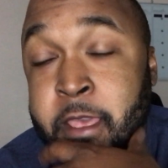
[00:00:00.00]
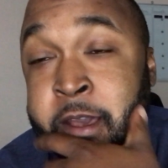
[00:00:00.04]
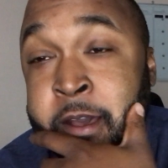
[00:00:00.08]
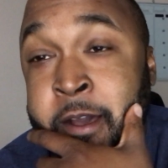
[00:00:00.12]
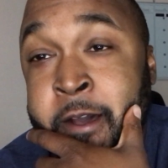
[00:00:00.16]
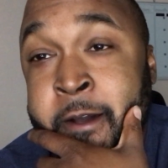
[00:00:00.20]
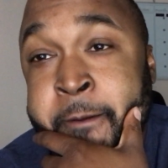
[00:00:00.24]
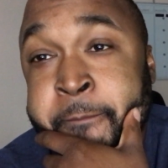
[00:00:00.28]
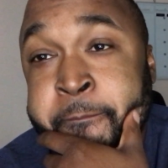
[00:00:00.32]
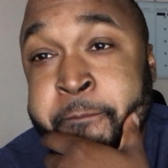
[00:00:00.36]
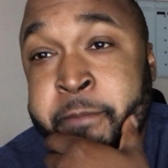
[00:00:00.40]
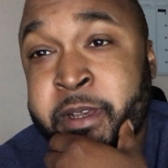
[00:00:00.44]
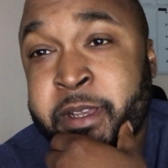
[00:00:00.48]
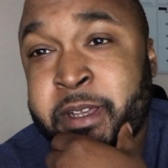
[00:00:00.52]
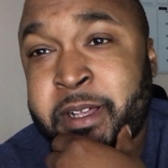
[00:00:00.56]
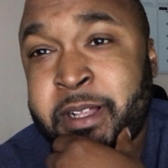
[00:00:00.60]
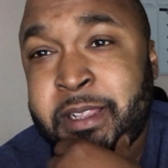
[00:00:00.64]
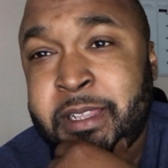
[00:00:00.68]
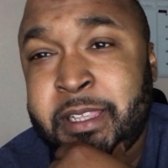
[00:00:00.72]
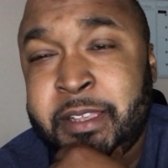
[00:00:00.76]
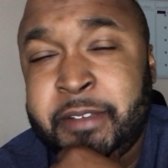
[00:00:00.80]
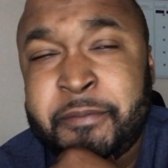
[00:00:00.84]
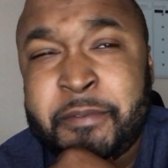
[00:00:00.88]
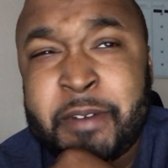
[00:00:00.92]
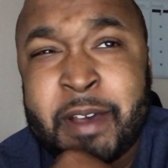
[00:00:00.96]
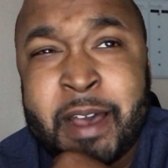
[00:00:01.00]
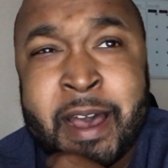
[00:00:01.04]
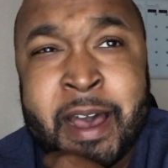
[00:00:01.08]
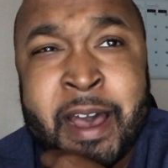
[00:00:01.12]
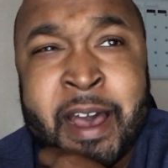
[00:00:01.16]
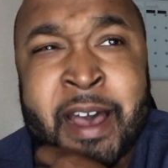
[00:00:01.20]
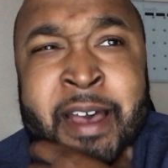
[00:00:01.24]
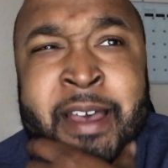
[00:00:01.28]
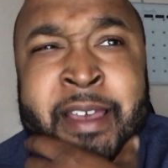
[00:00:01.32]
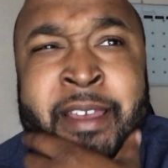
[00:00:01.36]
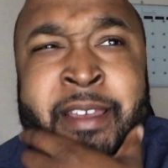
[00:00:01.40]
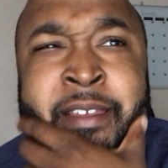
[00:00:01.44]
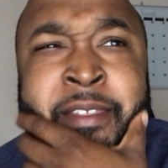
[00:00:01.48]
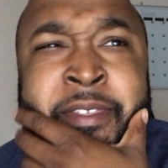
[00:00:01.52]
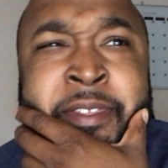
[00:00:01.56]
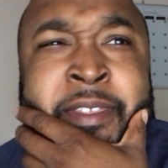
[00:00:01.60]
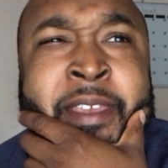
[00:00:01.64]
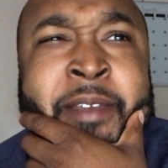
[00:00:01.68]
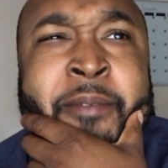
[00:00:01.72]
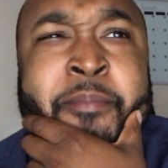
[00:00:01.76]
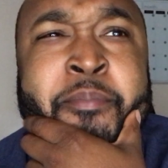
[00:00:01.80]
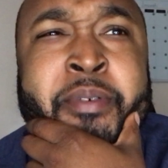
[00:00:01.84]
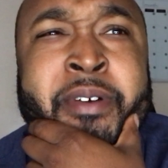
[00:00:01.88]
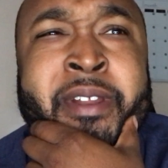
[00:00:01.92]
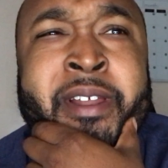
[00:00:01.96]
But Clif High, I
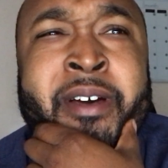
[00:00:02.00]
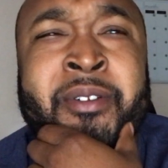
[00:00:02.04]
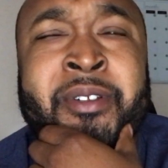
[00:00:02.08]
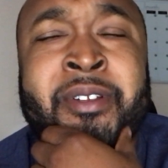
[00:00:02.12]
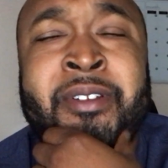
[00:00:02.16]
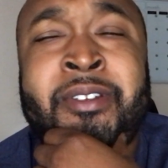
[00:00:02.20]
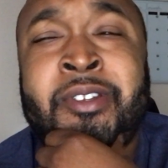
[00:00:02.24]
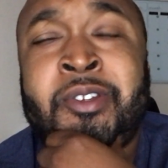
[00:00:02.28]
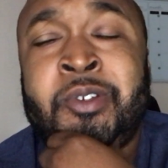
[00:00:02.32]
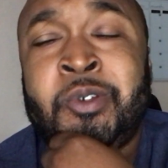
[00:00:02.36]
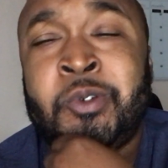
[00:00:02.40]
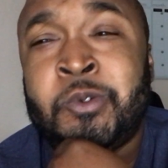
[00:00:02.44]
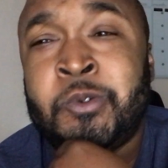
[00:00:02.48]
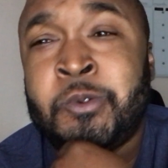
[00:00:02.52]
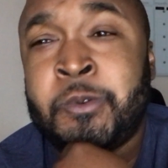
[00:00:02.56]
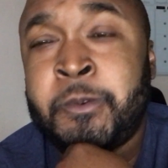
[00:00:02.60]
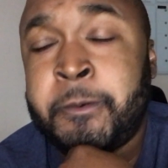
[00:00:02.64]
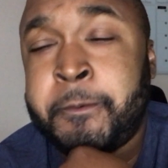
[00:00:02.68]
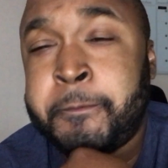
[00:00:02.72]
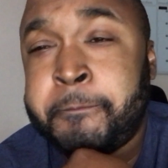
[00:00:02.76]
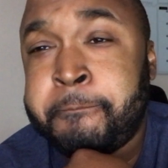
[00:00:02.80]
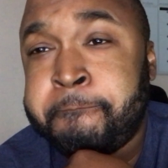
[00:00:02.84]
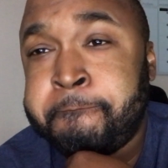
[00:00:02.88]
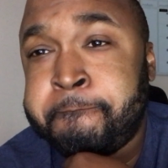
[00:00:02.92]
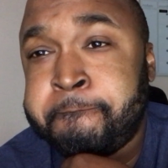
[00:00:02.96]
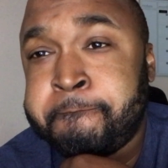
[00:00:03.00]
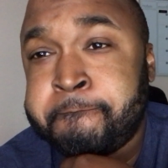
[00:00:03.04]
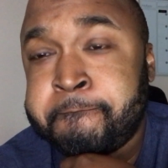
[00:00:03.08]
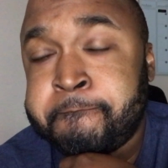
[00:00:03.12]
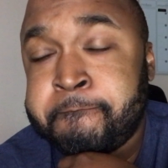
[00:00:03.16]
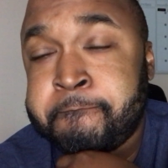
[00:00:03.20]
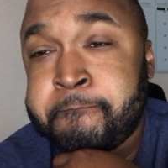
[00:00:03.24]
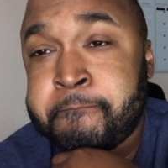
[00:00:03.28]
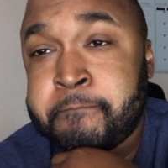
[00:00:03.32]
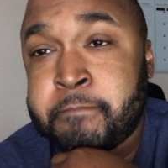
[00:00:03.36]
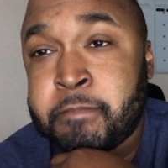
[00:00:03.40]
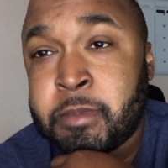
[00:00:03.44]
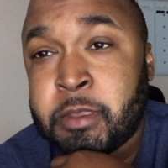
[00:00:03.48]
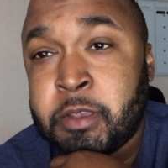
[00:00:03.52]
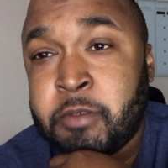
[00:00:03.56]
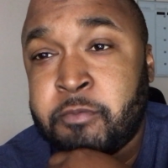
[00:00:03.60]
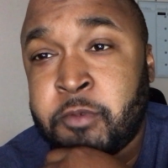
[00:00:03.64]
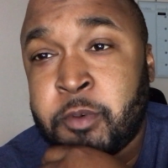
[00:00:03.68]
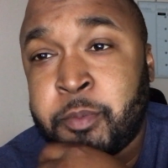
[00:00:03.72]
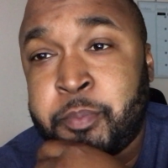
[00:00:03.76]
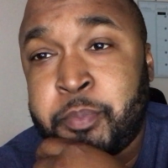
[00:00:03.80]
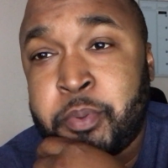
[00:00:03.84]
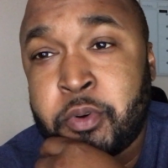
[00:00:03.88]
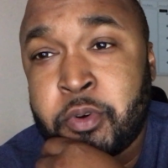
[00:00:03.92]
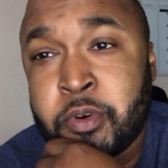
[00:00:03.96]
think, put out a new
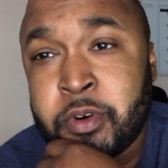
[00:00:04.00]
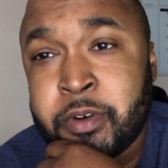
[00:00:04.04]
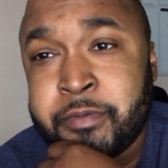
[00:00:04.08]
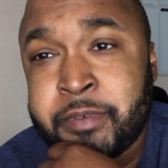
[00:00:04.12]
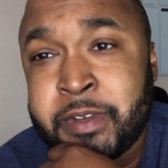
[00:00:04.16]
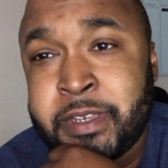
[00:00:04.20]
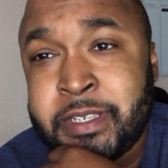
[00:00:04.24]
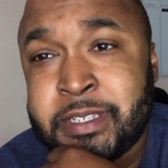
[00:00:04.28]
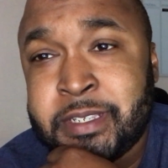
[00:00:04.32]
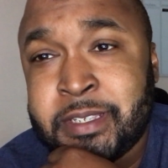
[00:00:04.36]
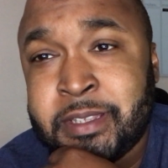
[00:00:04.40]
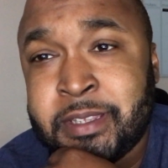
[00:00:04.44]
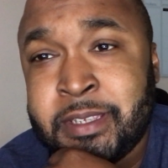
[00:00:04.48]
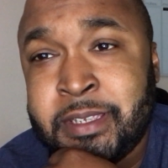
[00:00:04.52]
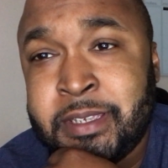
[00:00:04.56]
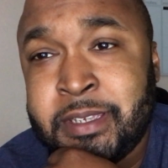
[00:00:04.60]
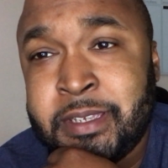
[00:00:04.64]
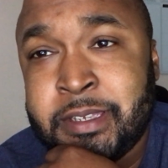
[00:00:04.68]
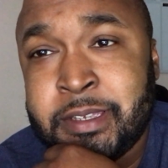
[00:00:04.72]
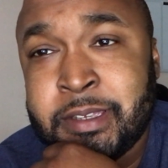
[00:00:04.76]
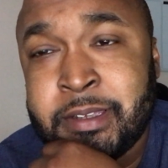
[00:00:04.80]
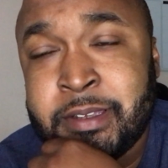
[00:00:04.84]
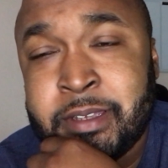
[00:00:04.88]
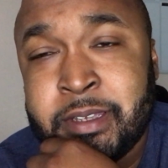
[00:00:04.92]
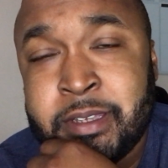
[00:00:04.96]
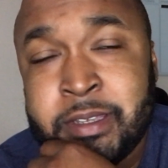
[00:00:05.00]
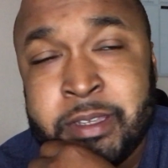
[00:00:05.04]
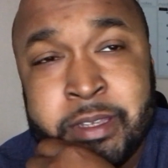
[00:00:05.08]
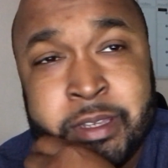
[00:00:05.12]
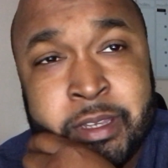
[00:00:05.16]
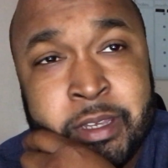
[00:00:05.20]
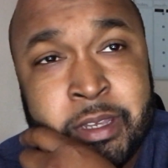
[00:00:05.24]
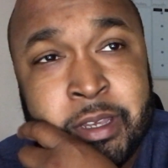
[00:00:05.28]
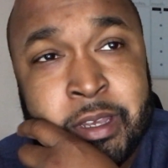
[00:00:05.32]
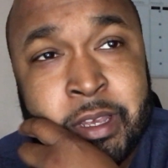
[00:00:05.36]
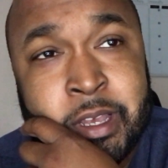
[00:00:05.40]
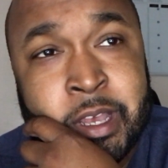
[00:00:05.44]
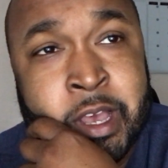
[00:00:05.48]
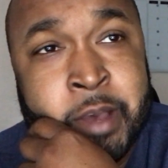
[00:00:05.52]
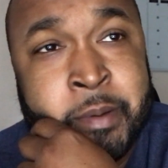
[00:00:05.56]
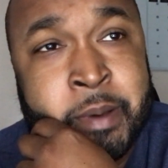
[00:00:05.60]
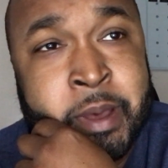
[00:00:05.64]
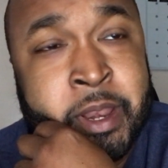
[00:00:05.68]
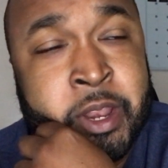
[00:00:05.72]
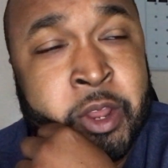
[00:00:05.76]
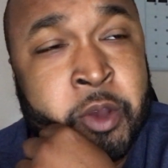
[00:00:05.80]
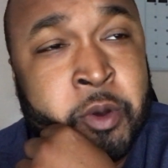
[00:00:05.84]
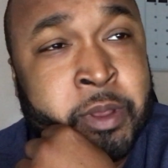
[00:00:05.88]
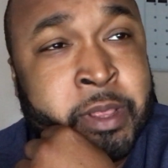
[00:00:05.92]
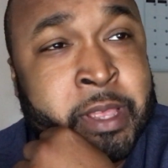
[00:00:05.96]
report recently.
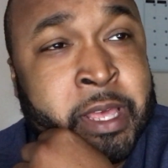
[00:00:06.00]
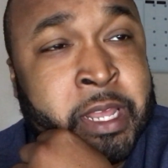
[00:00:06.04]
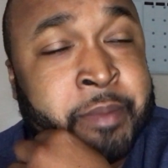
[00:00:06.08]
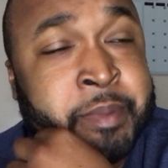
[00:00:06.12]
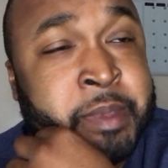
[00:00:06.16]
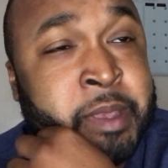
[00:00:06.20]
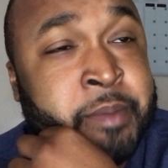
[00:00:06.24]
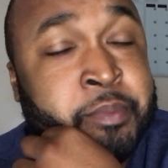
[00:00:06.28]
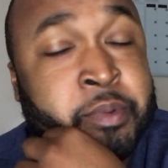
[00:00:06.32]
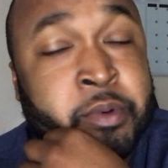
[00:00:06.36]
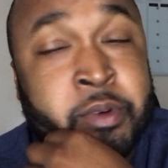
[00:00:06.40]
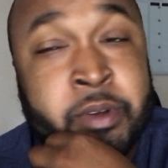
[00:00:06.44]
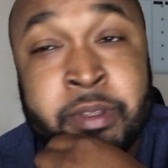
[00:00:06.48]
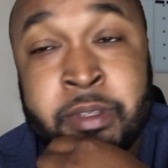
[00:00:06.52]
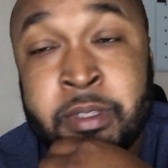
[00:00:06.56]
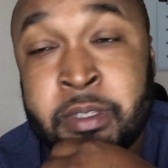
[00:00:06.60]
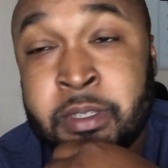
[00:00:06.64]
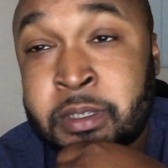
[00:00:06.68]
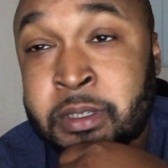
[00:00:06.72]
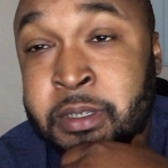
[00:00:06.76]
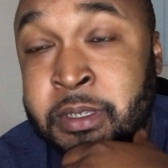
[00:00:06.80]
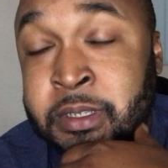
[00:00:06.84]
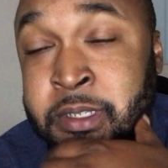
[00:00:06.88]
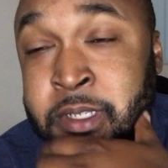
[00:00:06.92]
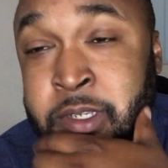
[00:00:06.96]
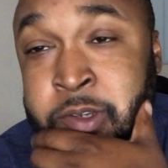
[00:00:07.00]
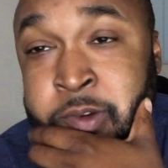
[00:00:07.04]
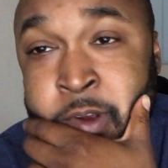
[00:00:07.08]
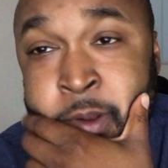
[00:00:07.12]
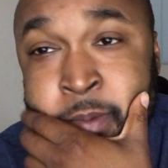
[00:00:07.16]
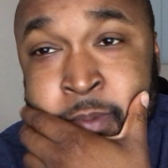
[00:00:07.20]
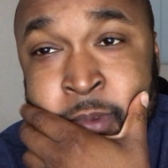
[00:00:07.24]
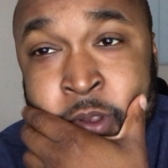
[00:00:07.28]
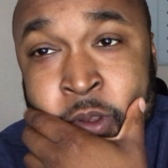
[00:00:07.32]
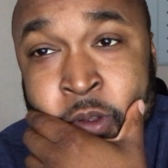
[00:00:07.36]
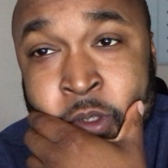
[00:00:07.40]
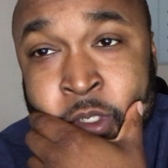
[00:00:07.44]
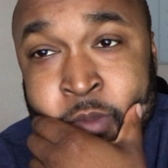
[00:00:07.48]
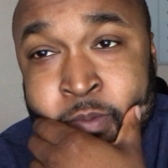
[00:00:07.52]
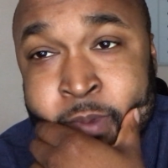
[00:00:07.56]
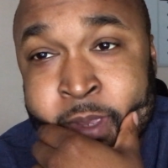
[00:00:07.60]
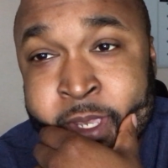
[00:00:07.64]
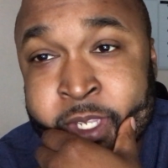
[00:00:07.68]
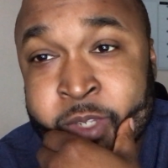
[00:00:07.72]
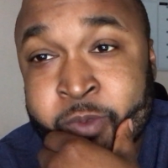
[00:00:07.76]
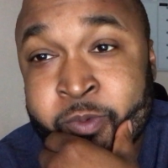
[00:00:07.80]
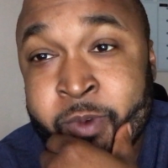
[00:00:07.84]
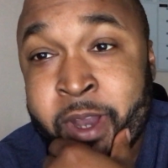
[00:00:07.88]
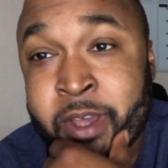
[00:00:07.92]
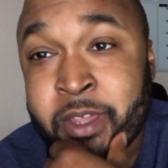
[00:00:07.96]
I know a lot of people in the crypto
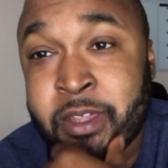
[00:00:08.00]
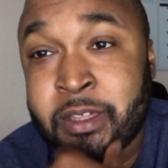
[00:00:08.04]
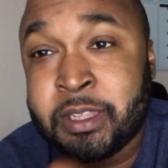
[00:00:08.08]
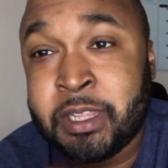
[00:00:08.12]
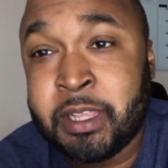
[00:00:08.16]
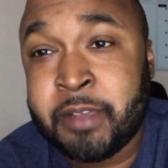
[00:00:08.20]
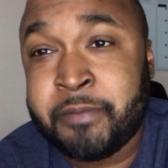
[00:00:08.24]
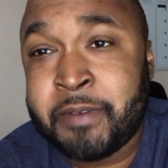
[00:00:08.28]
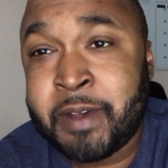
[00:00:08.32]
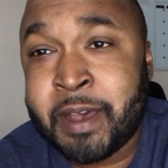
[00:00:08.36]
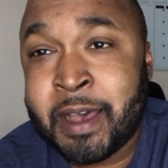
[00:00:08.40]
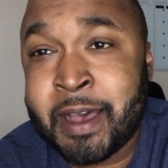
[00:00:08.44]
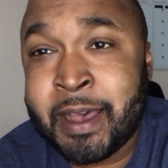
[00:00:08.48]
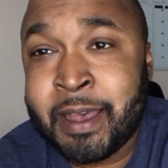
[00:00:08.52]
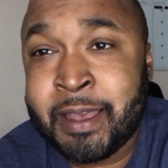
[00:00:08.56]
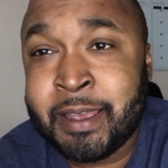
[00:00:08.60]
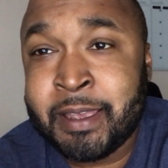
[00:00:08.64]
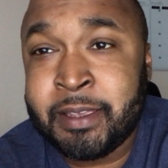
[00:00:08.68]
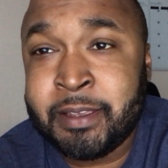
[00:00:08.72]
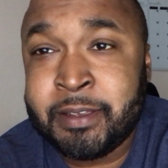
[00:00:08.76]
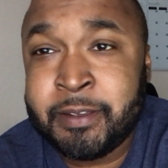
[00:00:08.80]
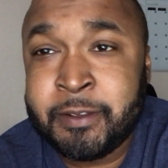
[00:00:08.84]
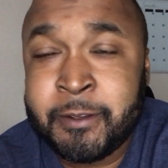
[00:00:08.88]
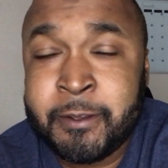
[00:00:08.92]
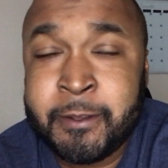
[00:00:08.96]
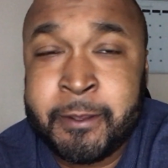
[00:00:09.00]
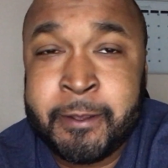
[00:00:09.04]
space watch Clif High